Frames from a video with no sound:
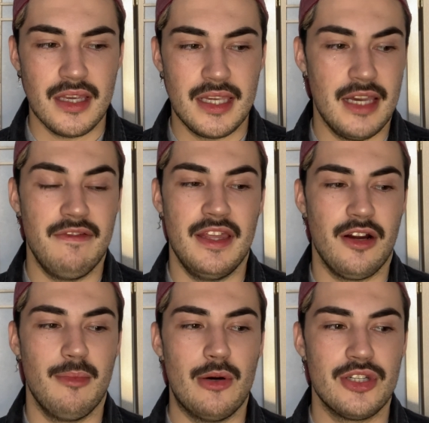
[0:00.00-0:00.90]
give
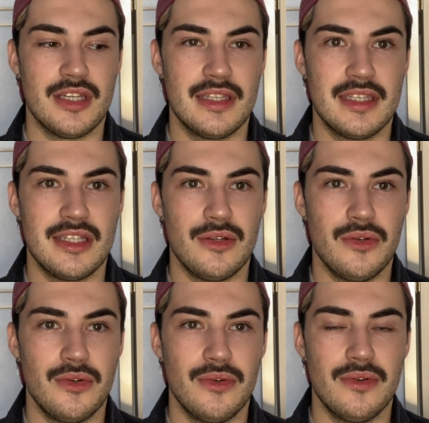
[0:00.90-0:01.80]
their emotions to,
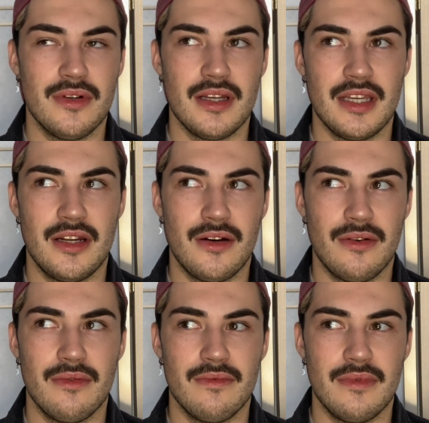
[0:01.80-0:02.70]
you know,
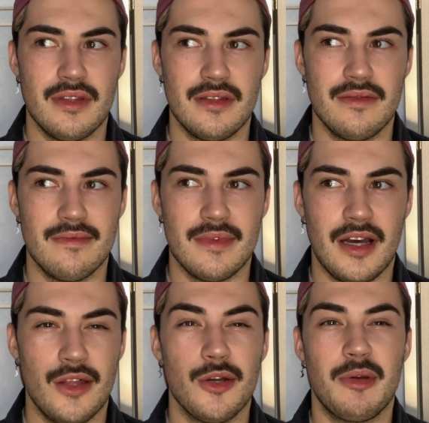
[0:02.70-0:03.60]

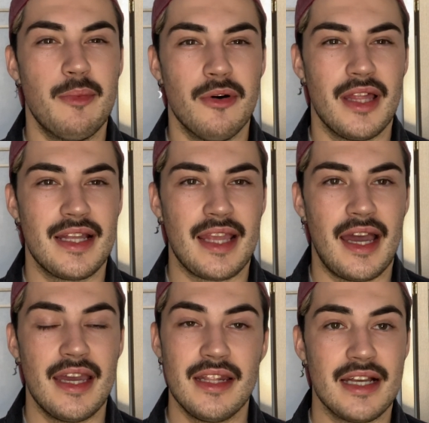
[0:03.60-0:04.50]
other people like
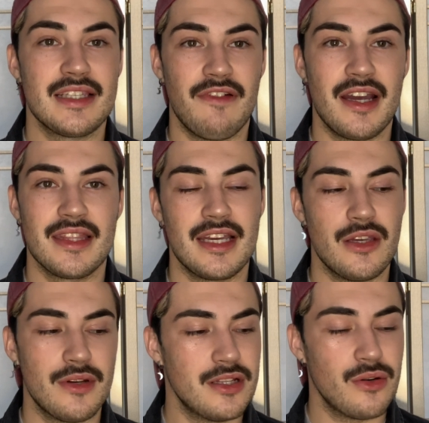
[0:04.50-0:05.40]
that, and that's fine. Like,
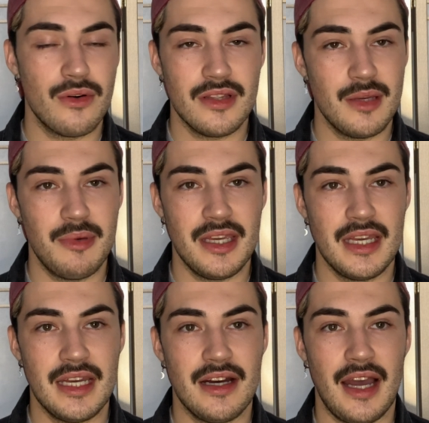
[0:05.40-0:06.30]
you can totally
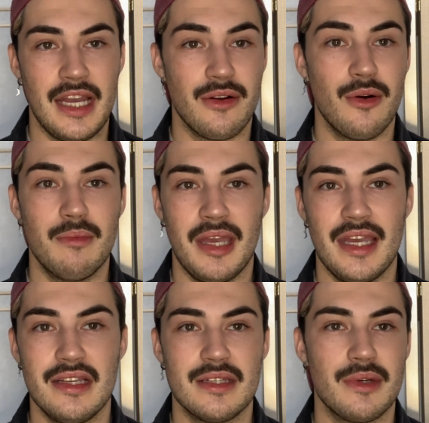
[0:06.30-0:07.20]
be at your own
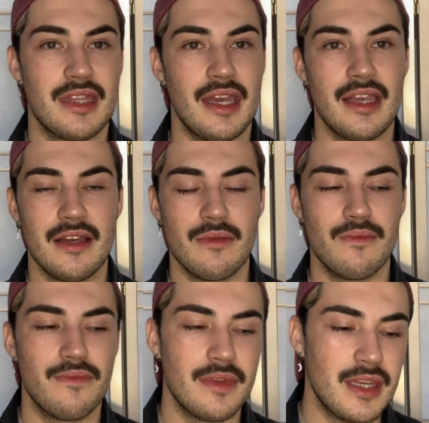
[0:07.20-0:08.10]
pace with like,
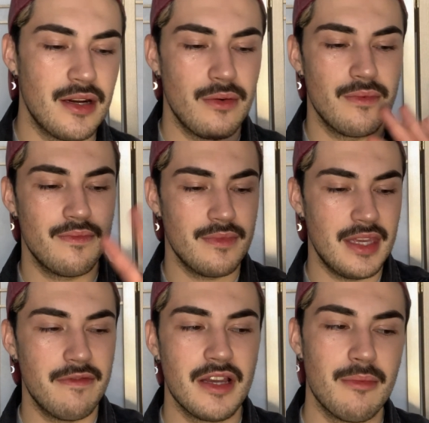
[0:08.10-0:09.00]
you know,
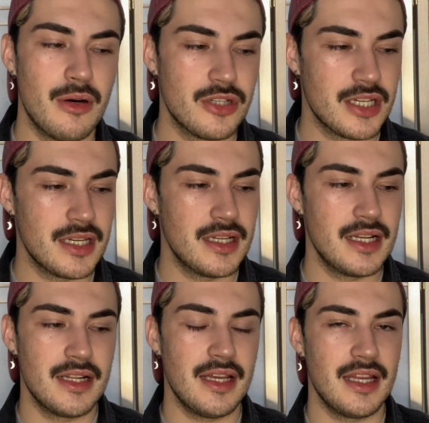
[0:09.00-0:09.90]
giving emotion
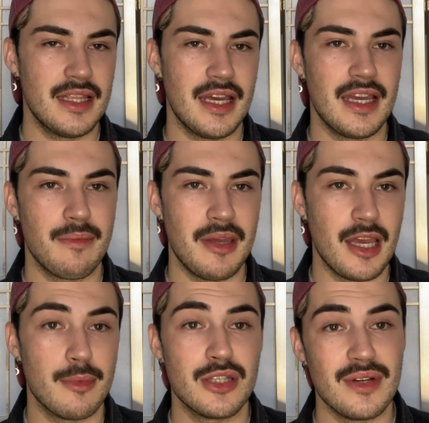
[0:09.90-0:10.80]
and like being
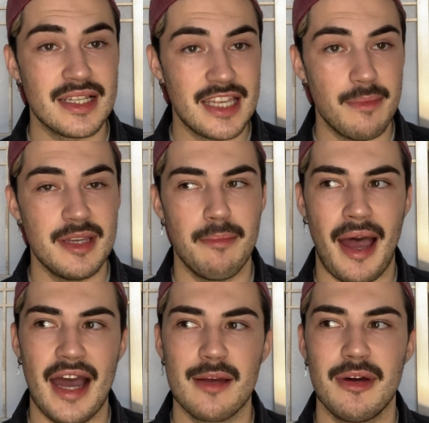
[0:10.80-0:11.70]
able to accept it
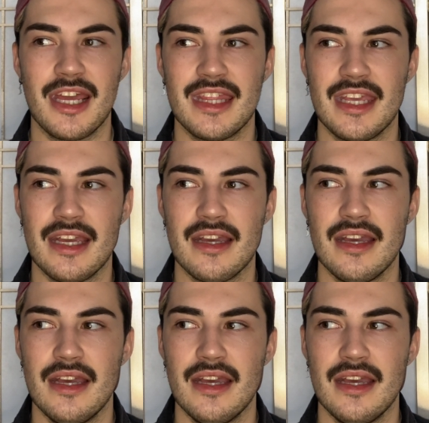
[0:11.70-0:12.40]
back. But I think